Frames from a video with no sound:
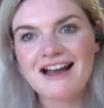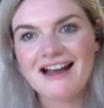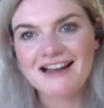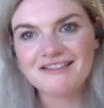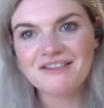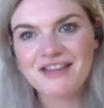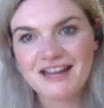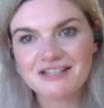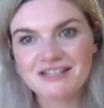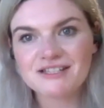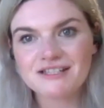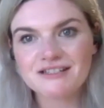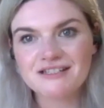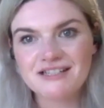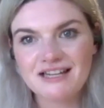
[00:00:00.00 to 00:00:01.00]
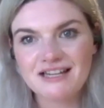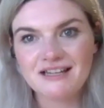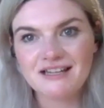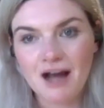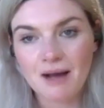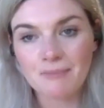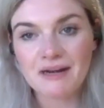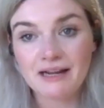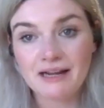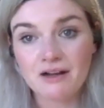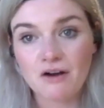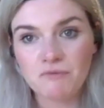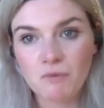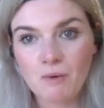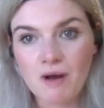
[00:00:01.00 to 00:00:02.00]
And this decoupling
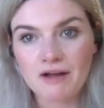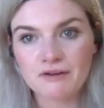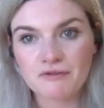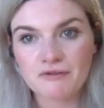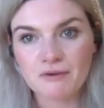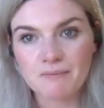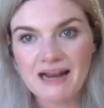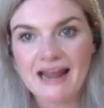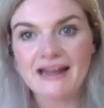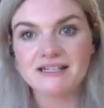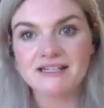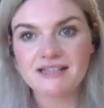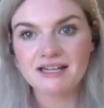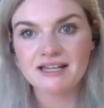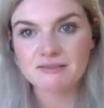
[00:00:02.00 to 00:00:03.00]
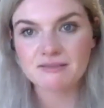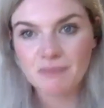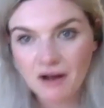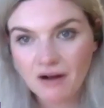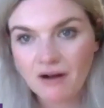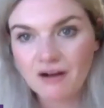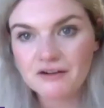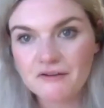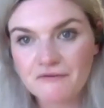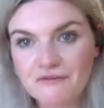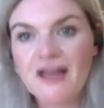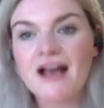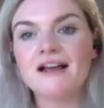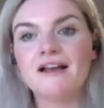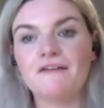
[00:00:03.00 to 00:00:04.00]
of work from place is part of
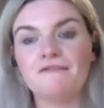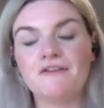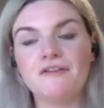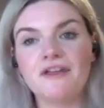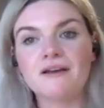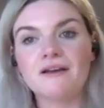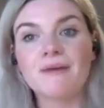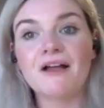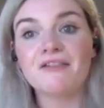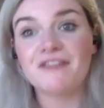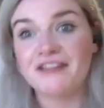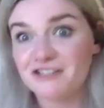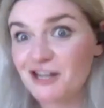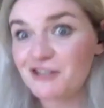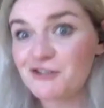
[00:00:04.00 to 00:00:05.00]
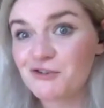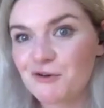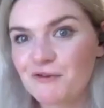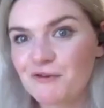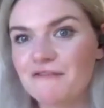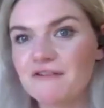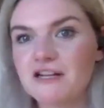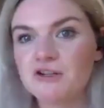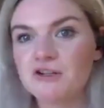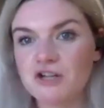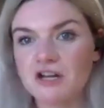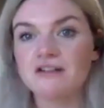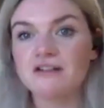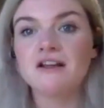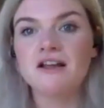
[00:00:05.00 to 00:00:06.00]
that. If you think about the industrial
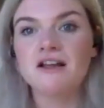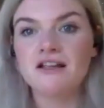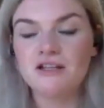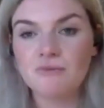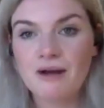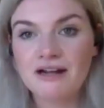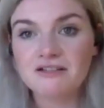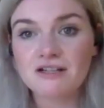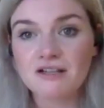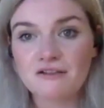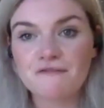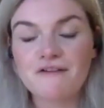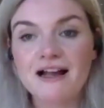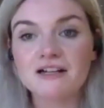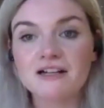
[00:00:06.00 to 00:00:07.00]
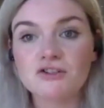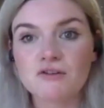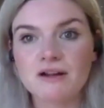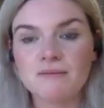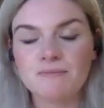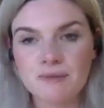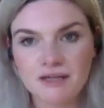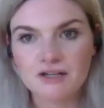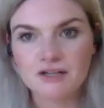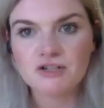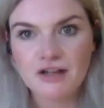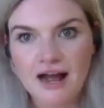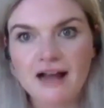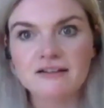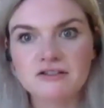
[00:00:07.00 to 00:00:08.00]
revolution, you went to the factory because
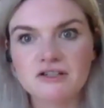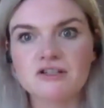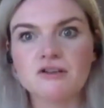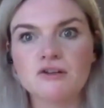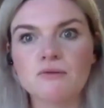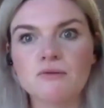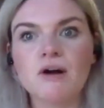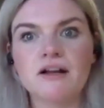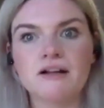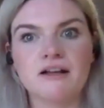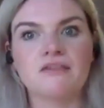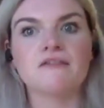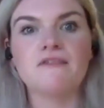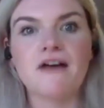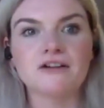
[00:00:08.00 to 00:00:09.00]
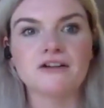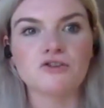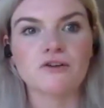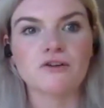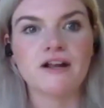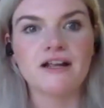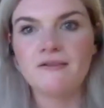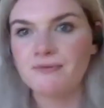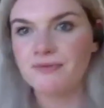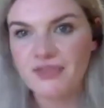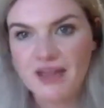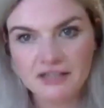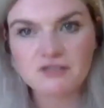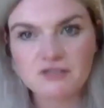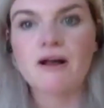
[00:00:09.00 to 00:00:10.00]
you had to do your work in the factory.
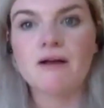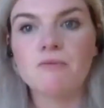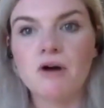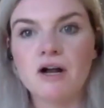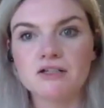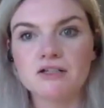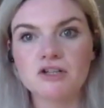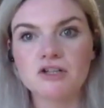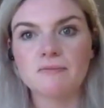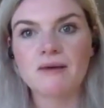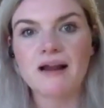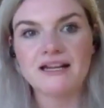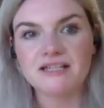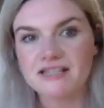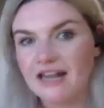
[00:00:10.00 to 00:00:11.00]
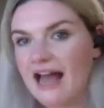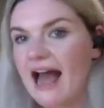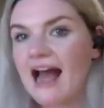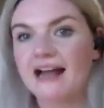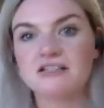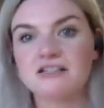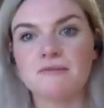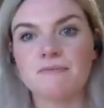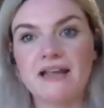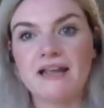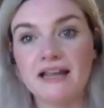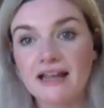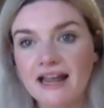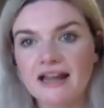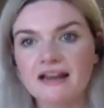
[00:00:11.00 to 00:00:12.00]
That's where work took place. It had to
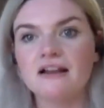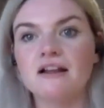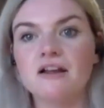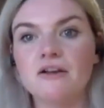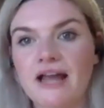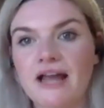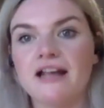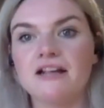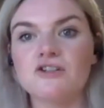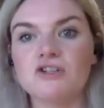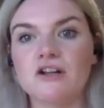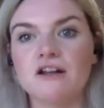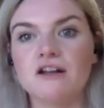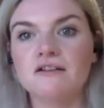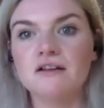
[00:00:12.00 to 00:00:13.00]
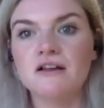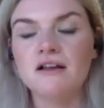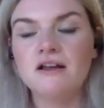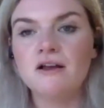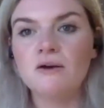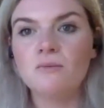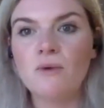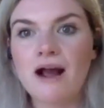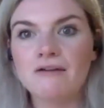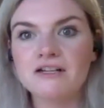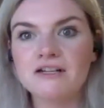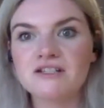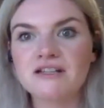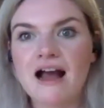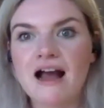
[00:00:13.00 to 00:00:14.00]
be in a location.
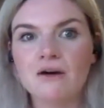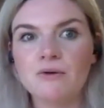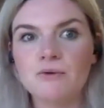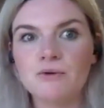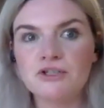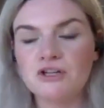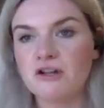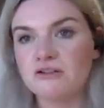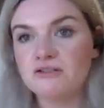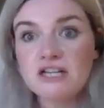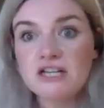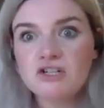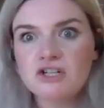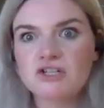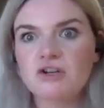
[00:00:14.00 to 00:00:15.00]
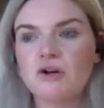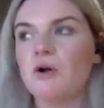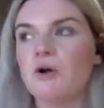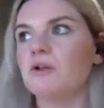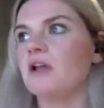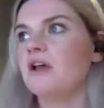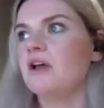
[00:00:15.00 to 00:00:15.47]
Whereas now, you know, digital